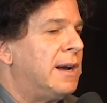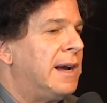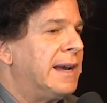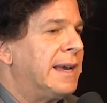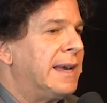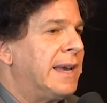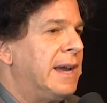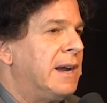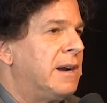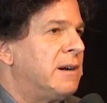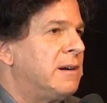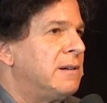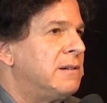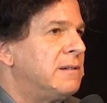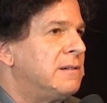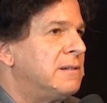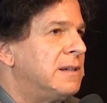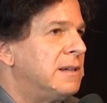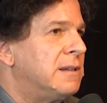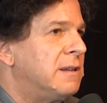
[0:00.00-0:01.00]
I
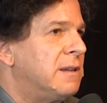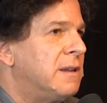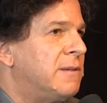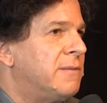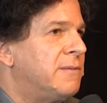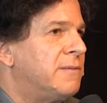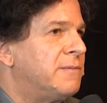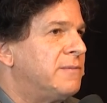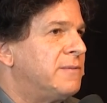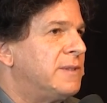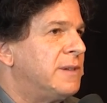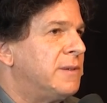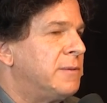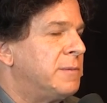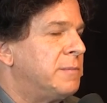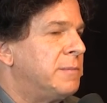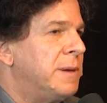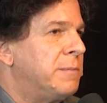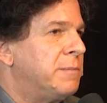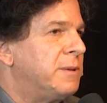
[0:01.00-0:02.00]
care and love
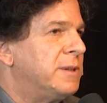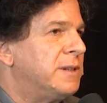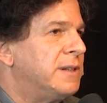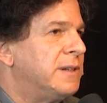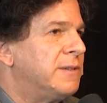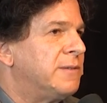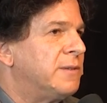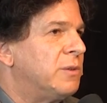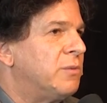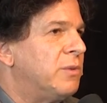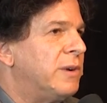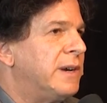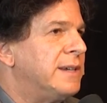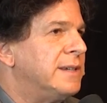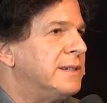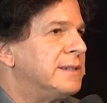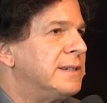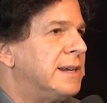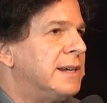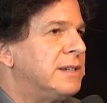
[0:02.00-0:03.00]
different people in different
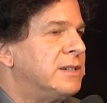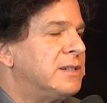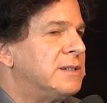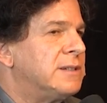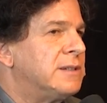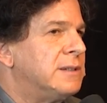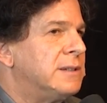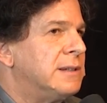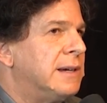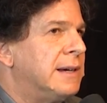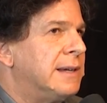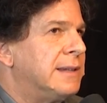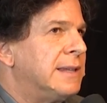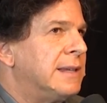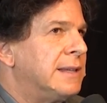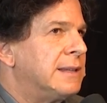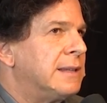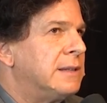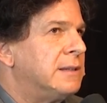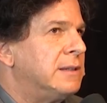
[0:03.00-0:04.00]
ways, and I just I
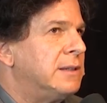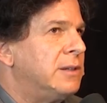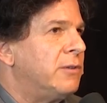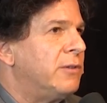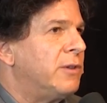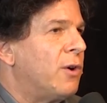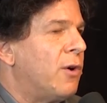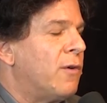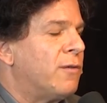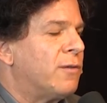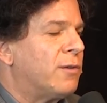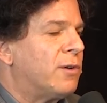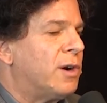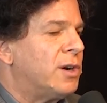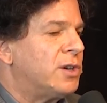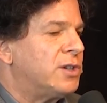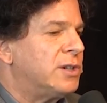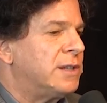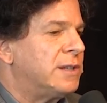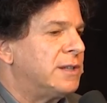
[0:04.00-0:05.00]
think that you know the
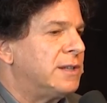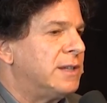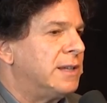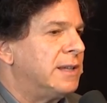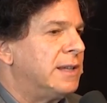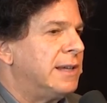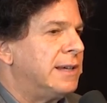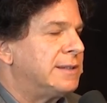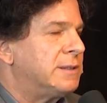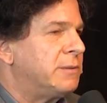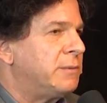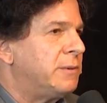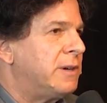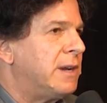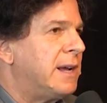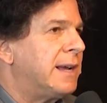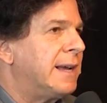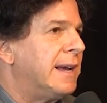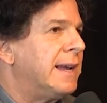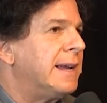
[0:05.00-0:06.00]
overarching thing, Lex, that we're
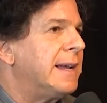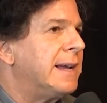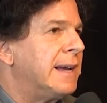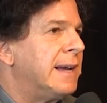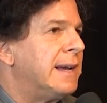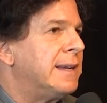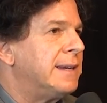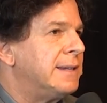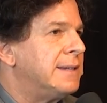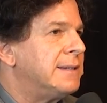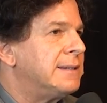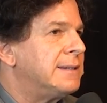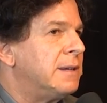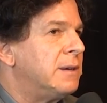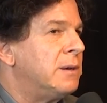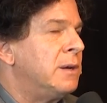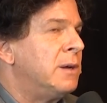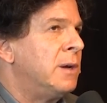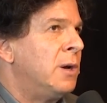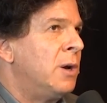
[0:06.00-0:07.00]
not getting at is that